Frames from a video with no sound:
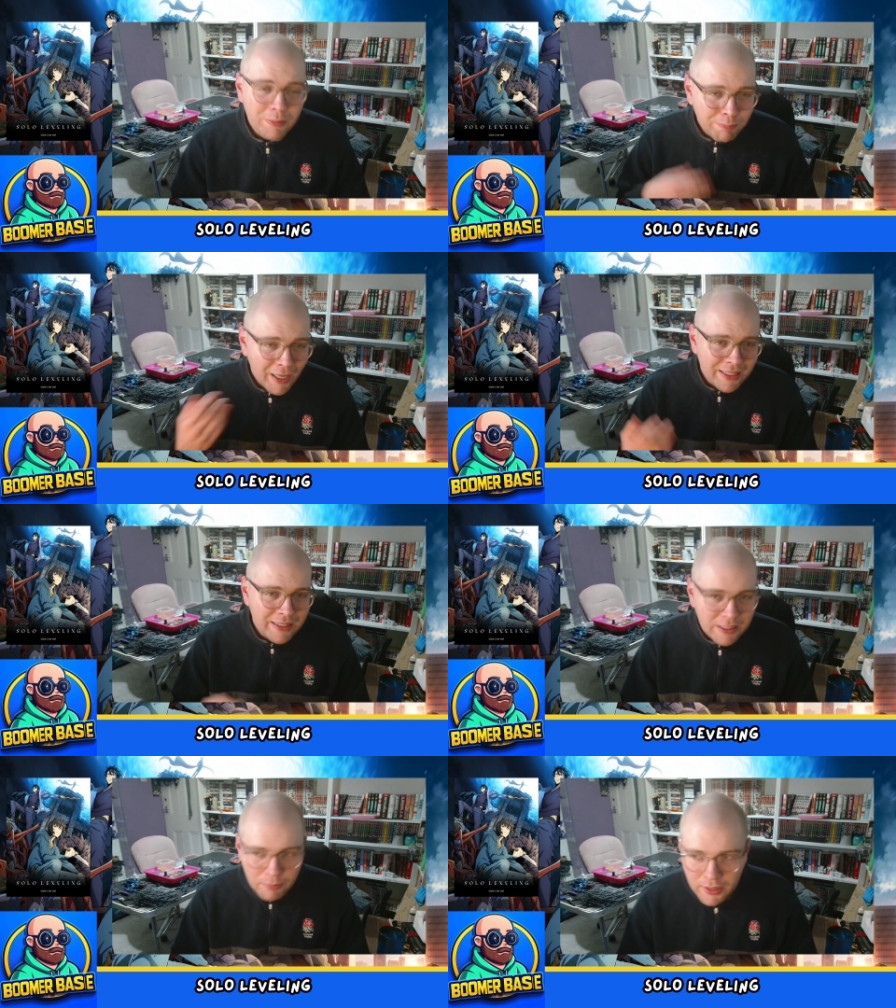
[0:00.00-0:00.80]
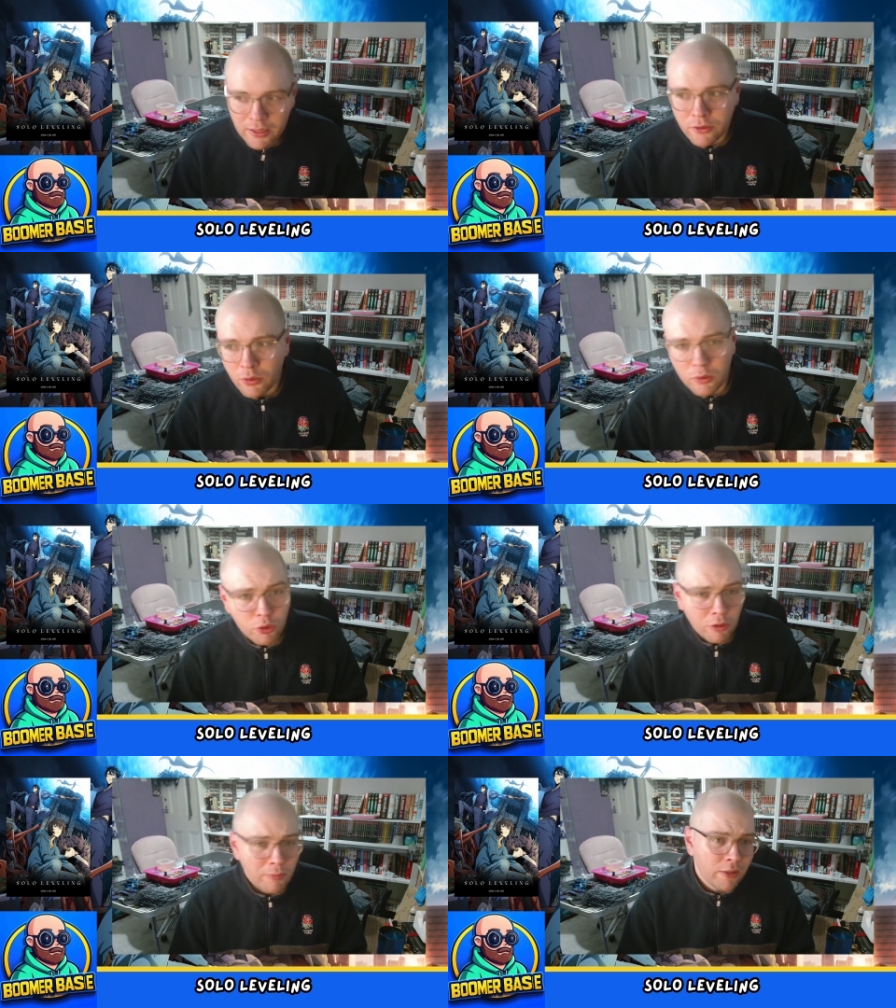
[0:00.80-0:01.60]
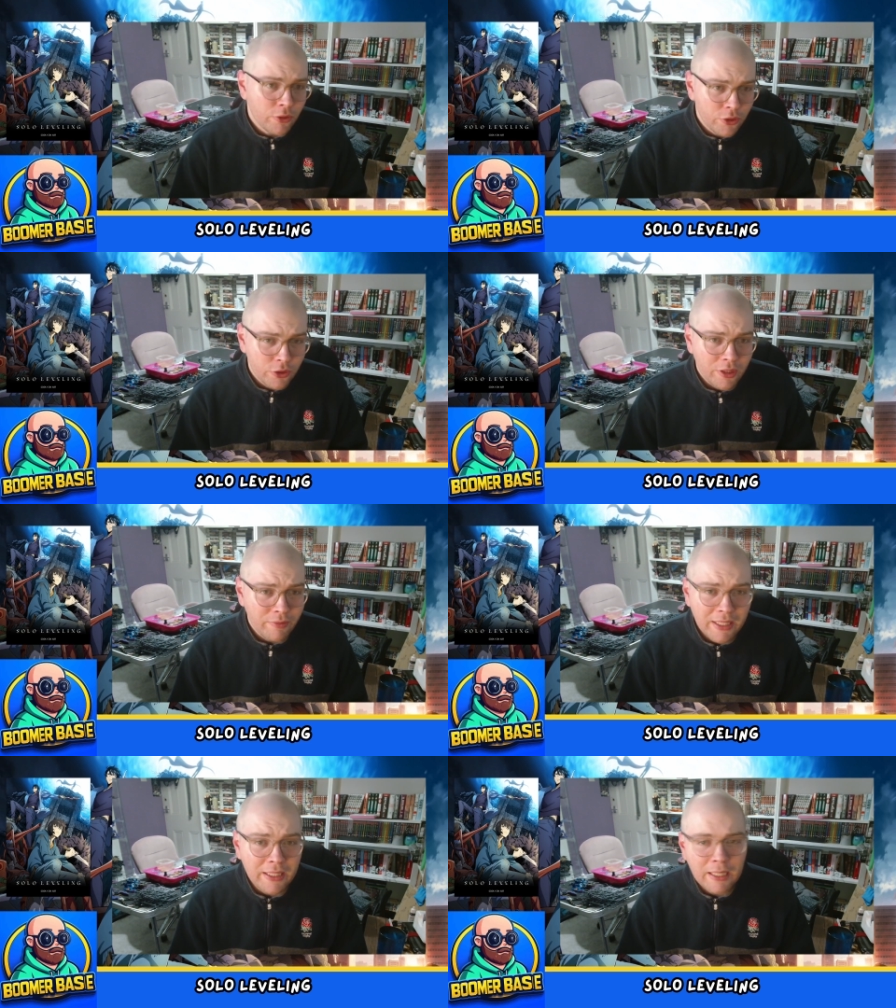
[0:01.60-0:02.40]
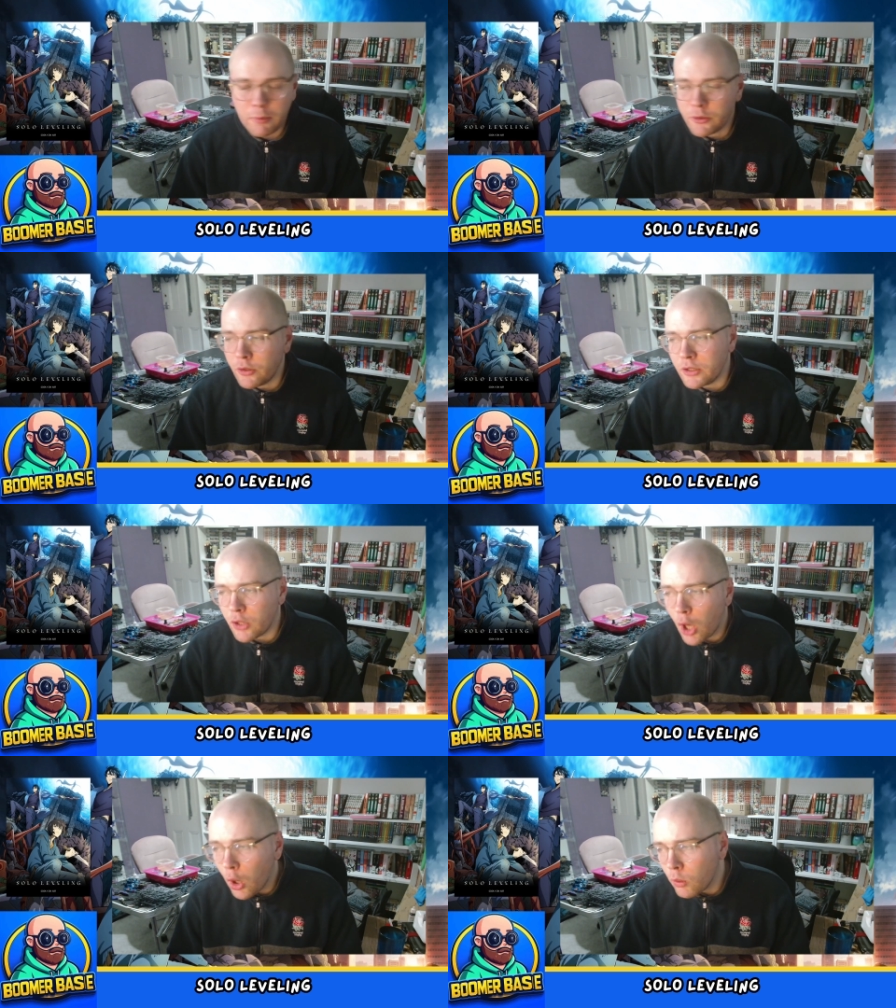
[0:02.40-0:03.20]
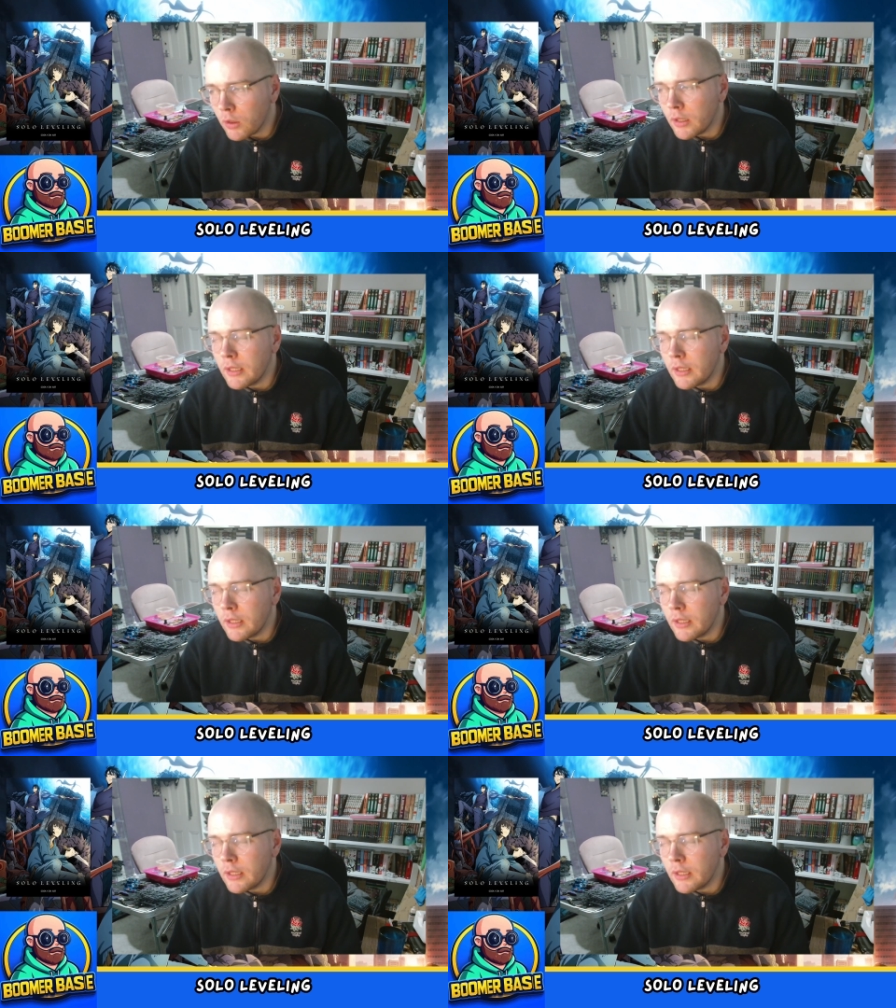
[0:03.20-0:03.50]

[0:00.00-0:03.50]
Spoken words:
past this bit, so I'll talk about just stuff in the episode as a whole.